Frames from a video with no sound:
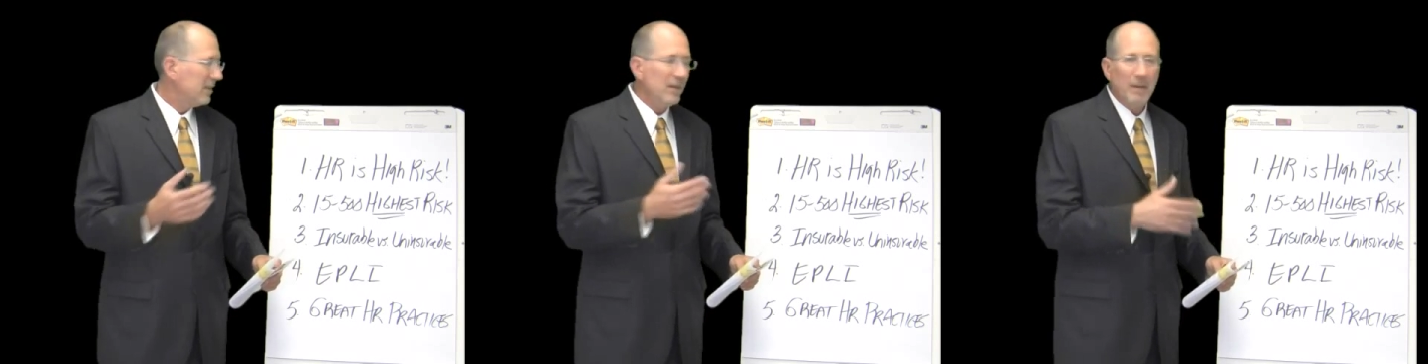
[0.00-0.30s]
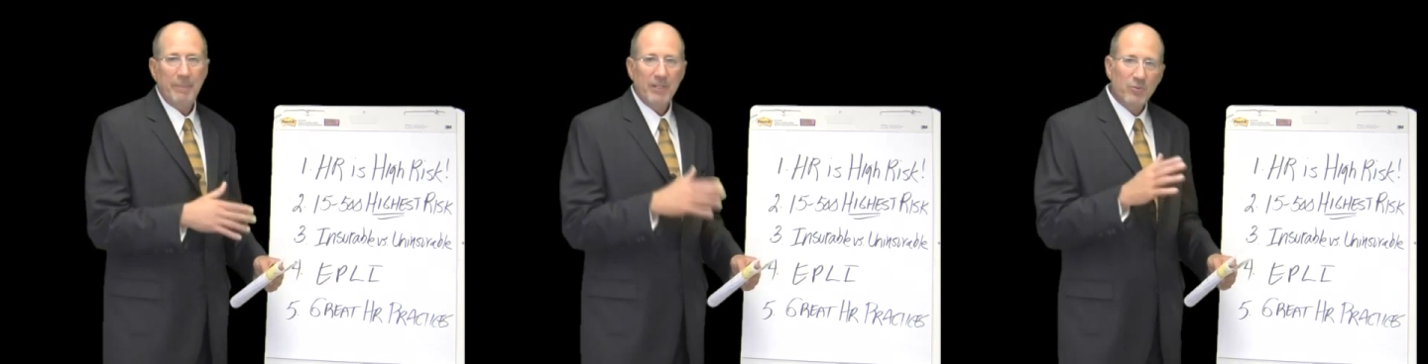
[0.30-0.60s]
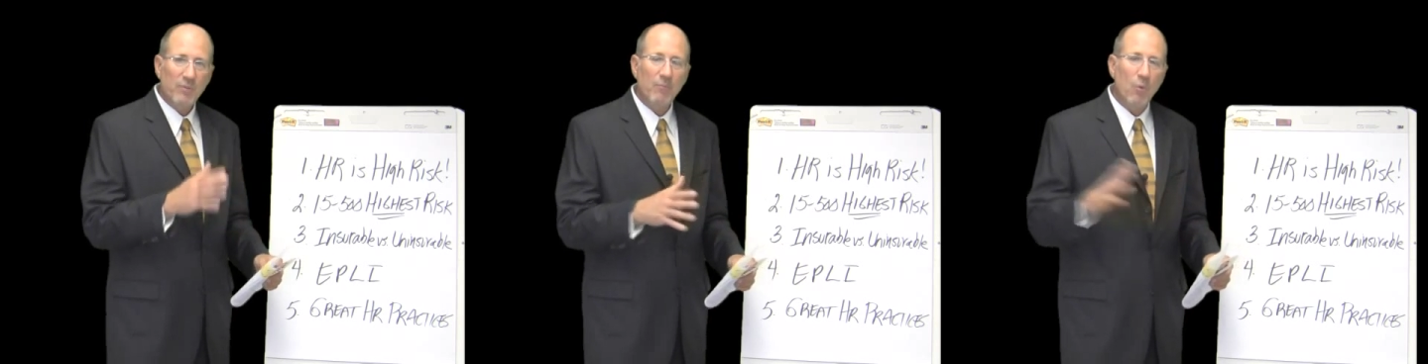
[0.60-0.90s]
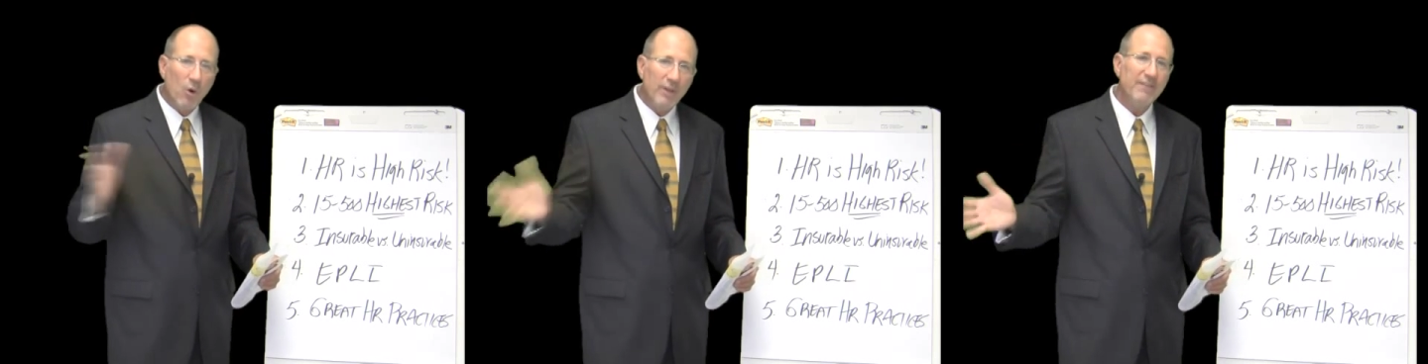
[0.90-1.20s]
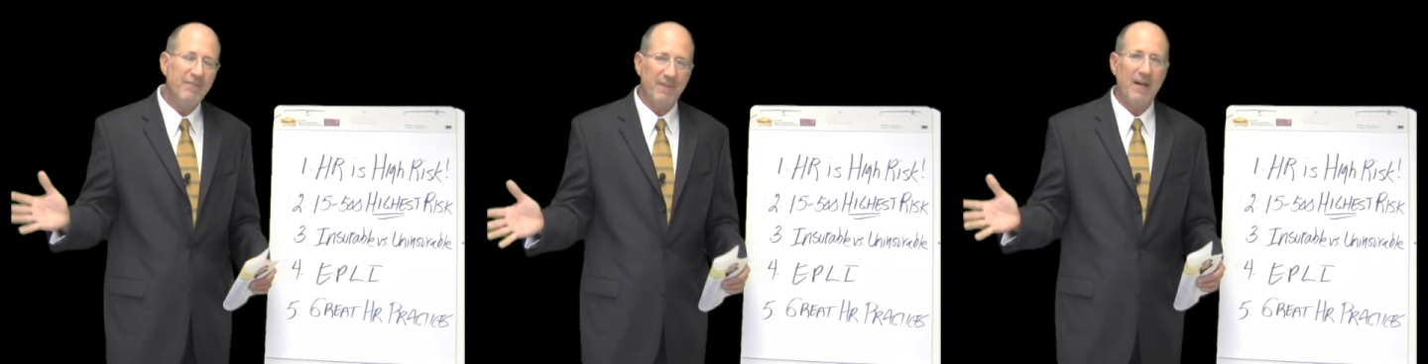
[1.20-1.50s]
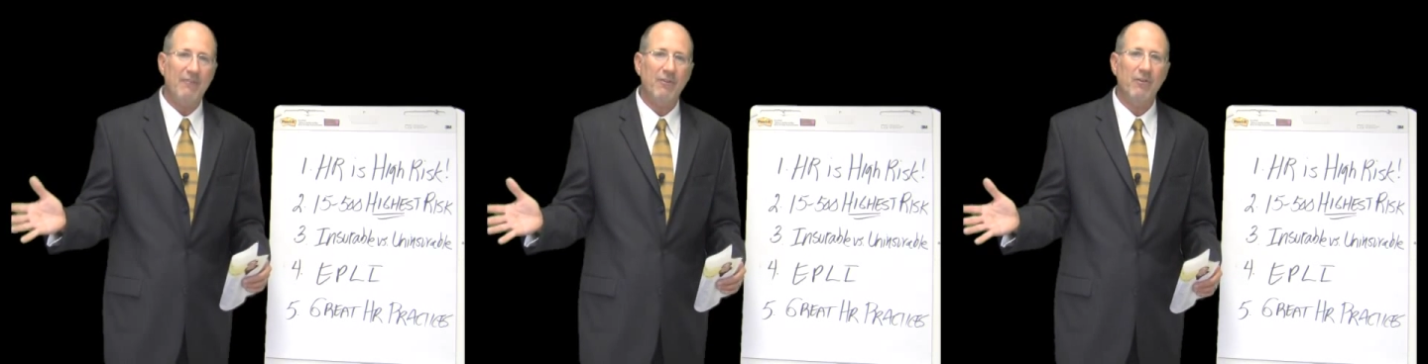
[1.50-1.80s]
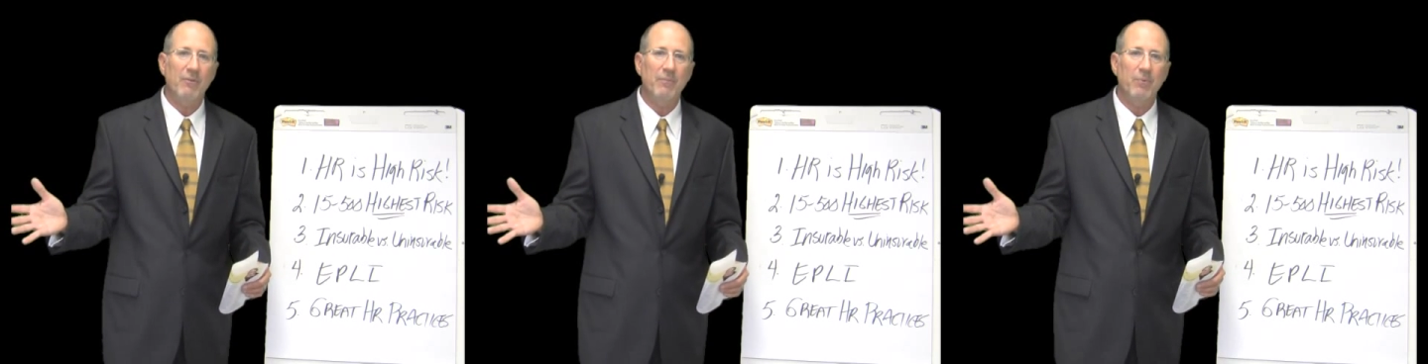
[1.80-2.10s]
Companies with more than 500
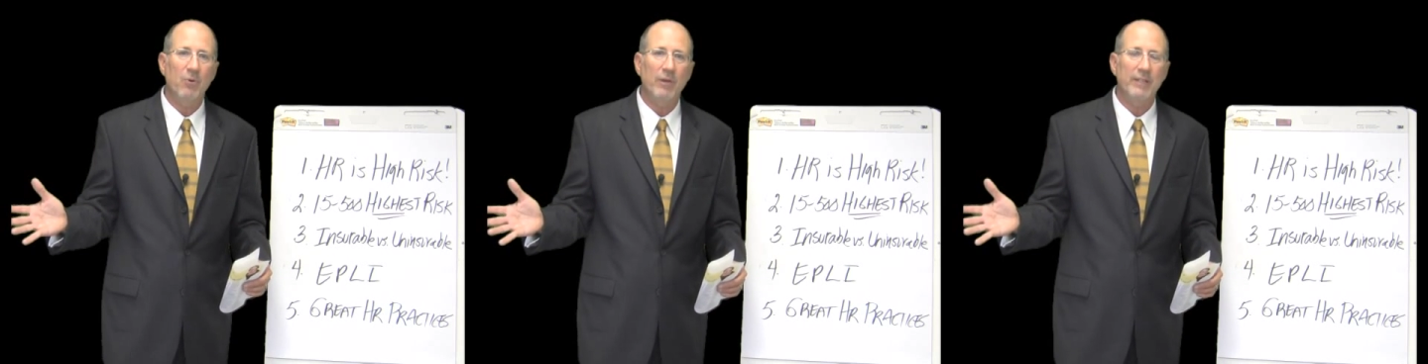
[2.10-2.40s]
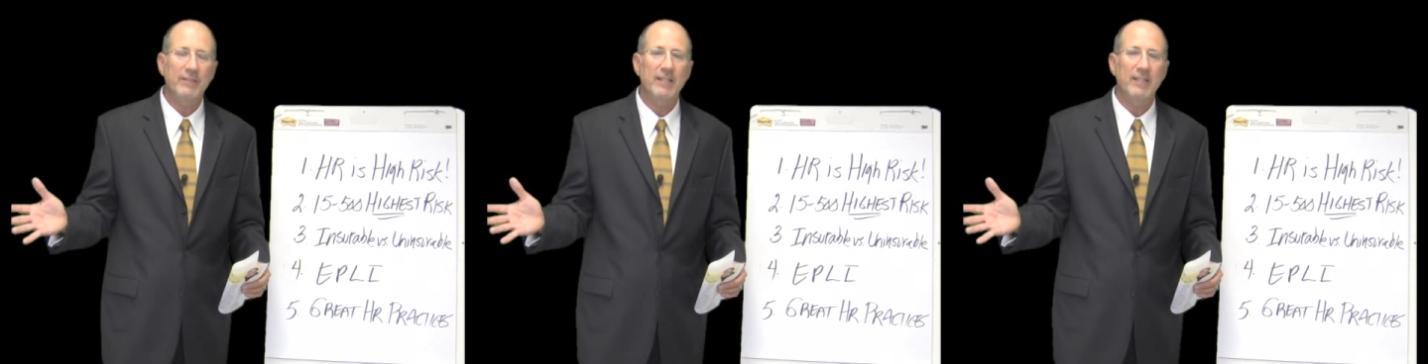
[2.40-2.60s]
employees